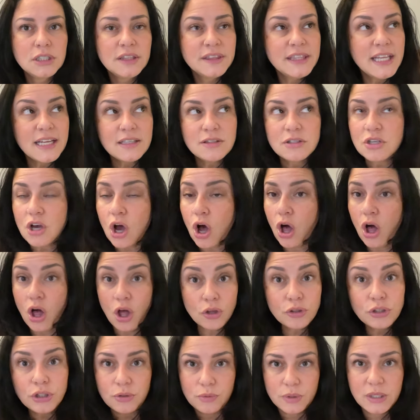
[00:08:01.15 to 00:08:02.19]
That's all
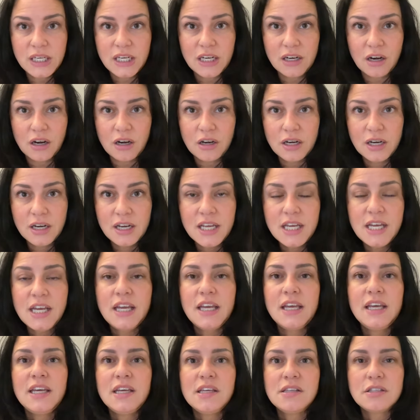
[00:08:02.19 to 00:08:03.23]
you hear
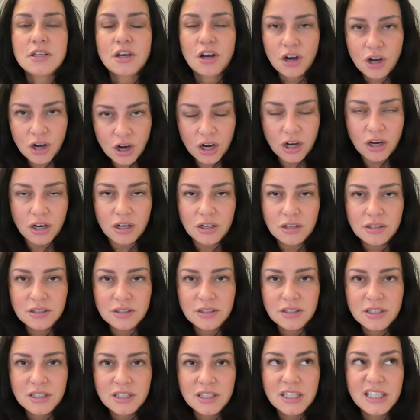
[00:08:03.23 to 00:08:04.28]
is her
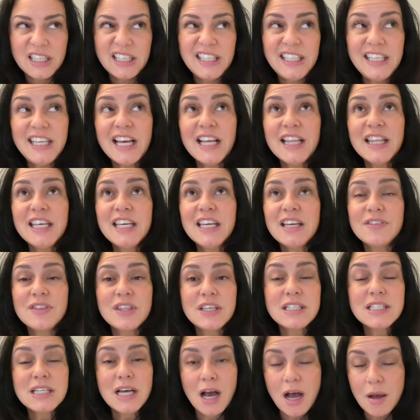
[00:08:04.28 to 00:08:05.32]
yelling at the
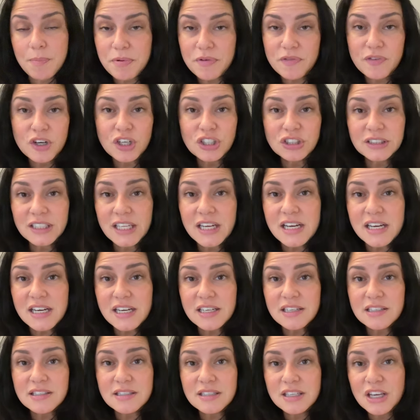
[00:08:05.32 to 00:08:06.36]
top of her
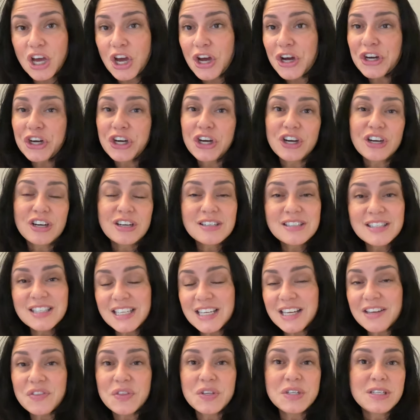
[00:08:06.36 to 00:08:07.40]
lungs,
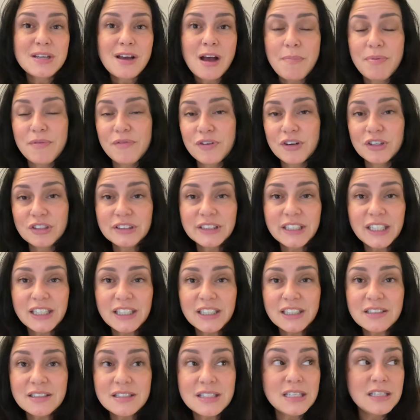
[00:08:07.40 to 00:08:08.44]
cursing at the top of her
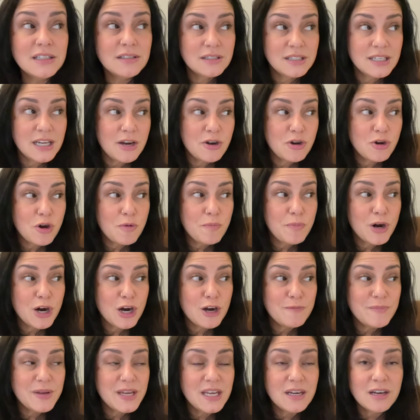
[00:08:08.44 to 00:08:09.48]
lungs inside her
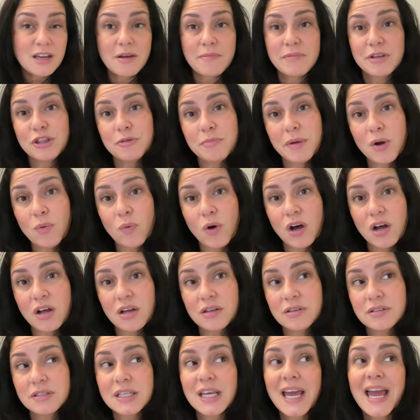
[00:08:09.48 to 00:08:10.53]
apartment, coming through my
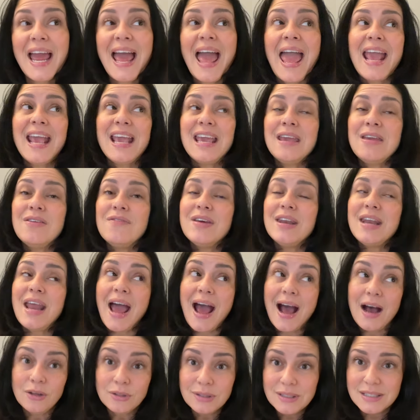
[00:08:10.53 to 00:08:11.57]
walls, even
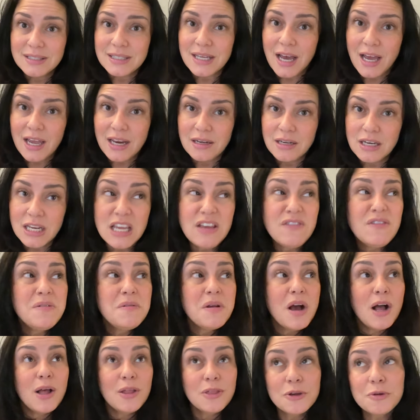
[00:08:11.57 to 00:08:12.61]
outside. Even
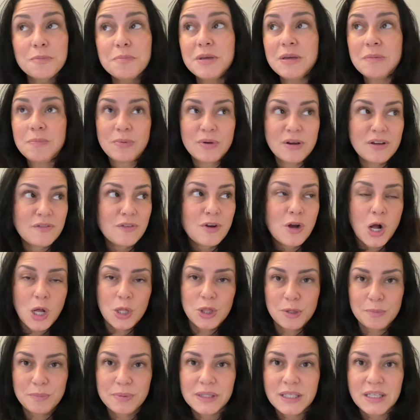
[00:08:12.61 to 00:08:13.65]
other people have called
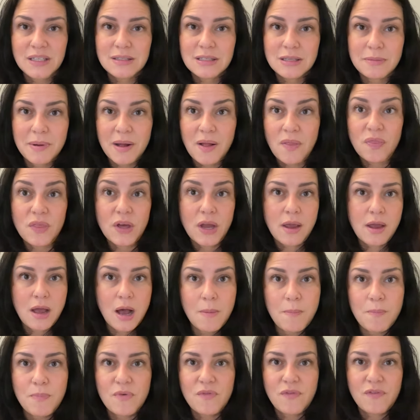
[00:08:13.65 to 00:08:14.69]
the police about the
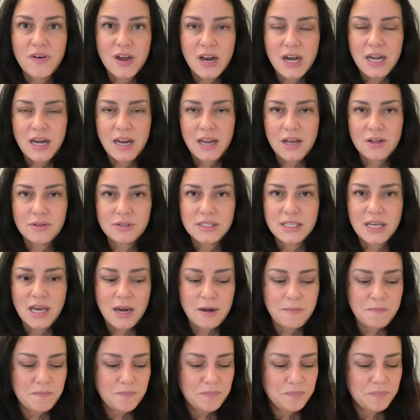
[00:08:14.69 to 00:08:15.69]
couple fighting outside.